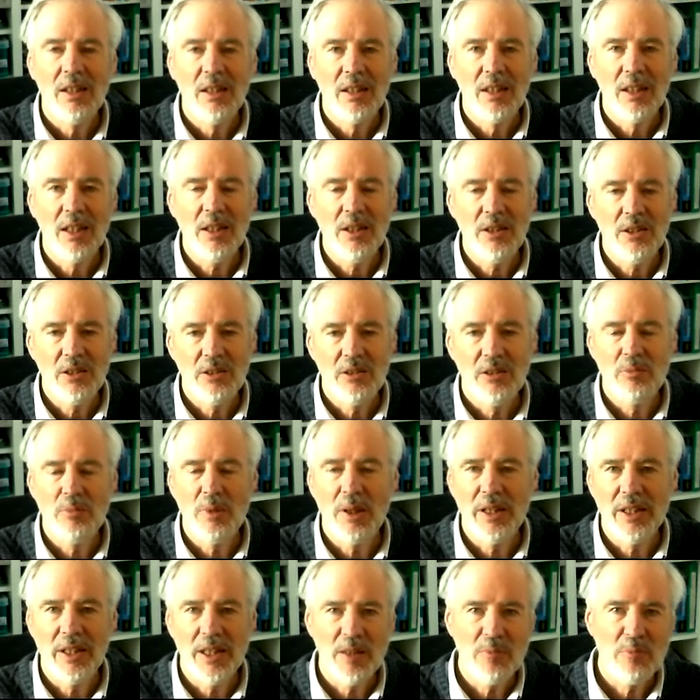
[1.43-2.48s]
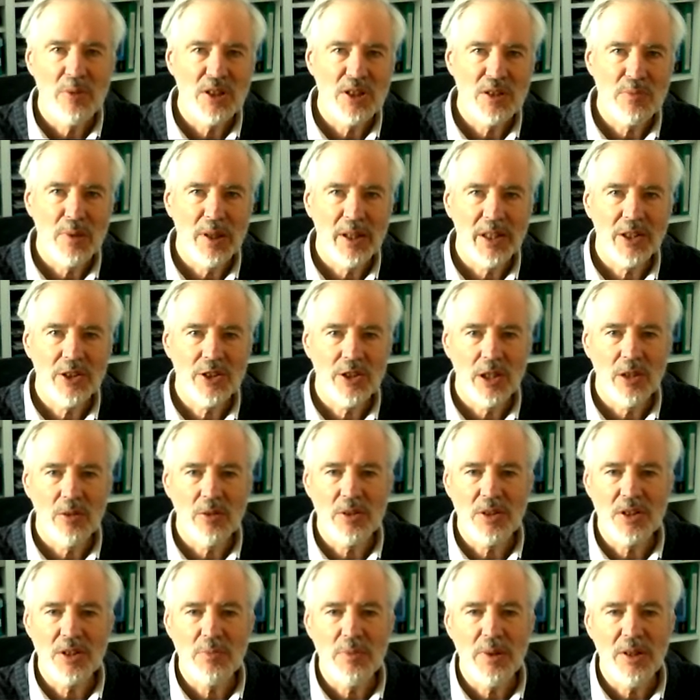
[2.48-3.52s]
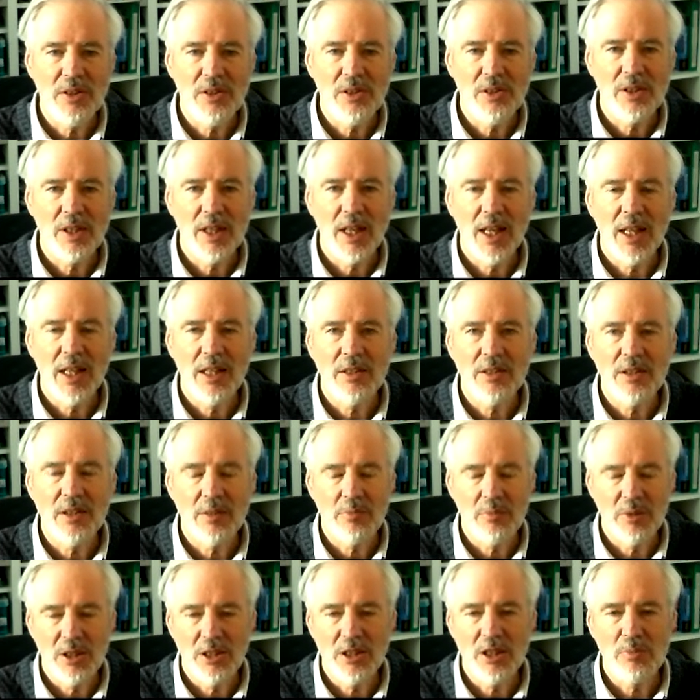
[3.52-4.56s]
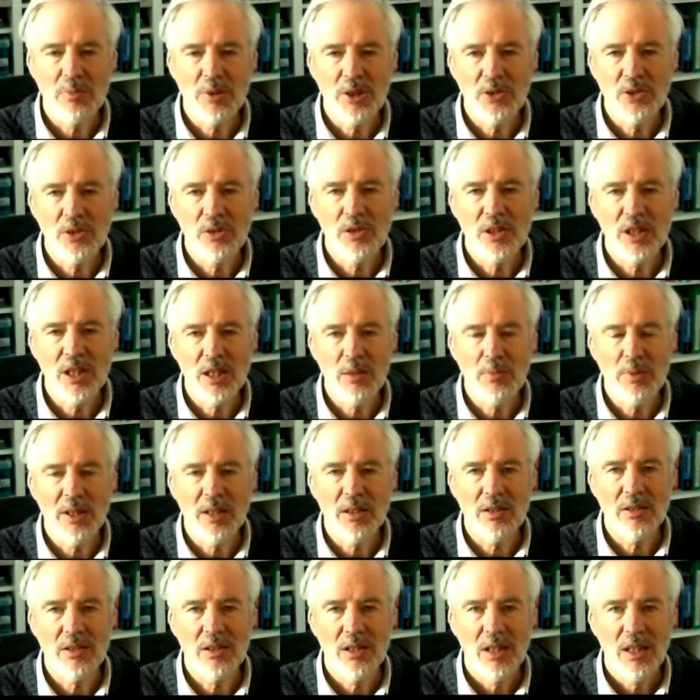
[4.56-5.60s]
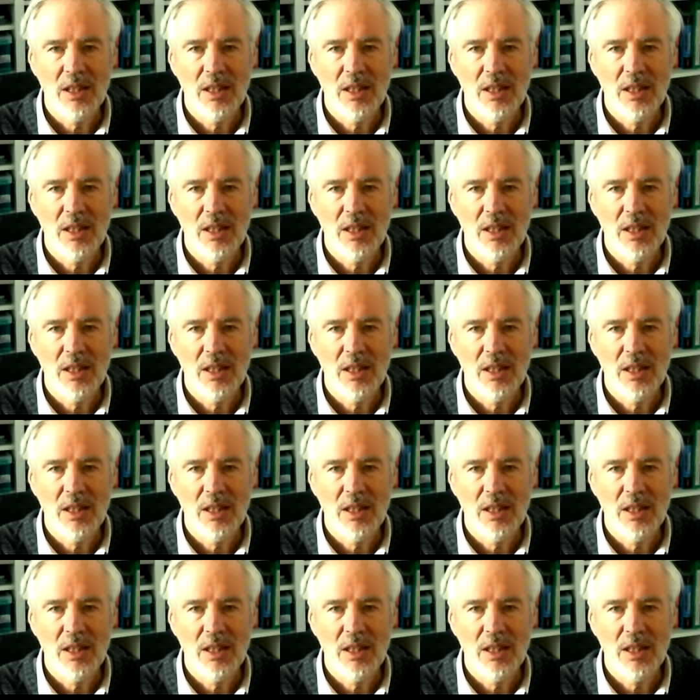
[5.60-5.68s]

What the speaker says: Hello, my name is Mike Sharwood-Smith and I'm going to be talking about